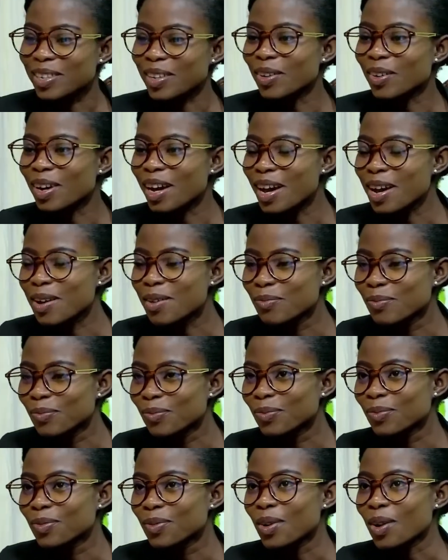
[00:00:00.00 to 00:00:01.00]
so
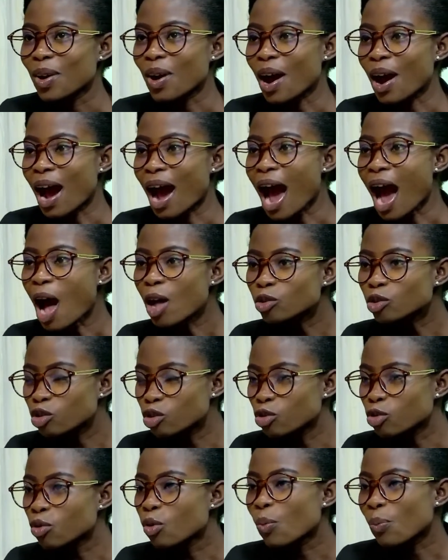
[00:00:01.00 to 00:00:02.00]
um, how do
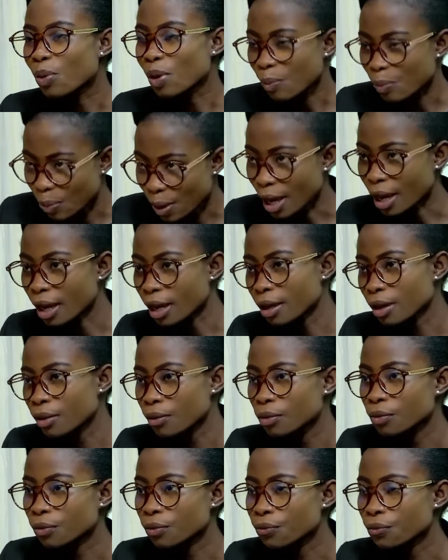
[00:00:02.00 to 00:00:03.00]
you prepare
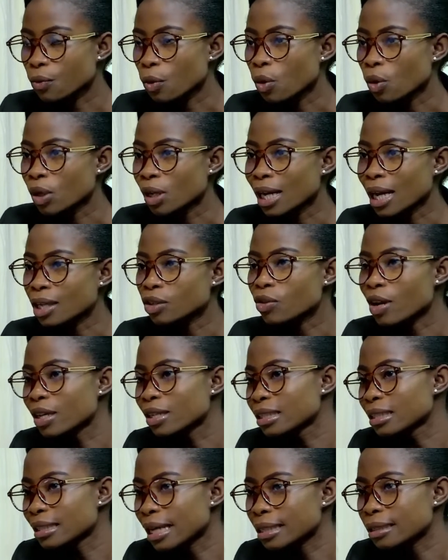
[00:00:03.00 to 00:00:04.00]
for natural
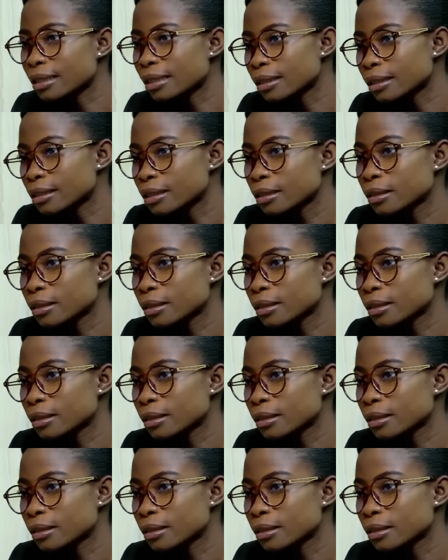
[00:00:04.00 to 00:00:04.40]
disasters?